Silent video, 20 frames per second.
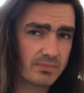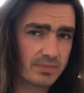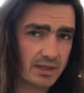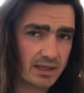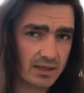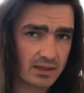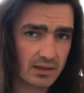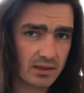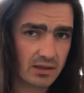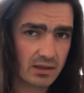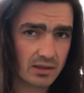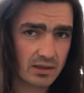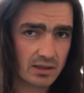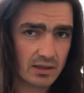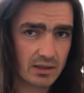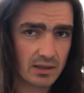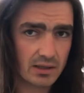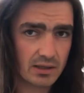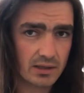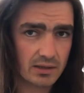by
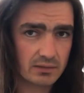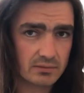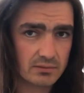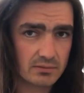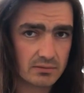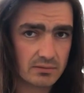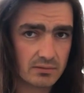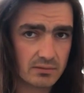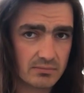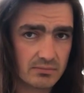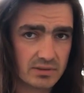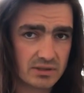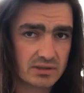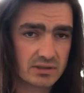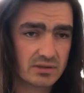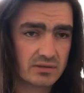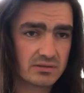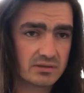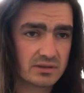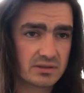
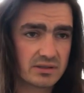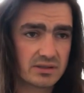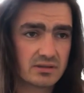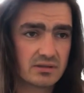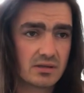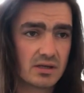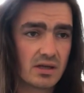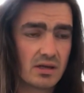Mr. Crinson.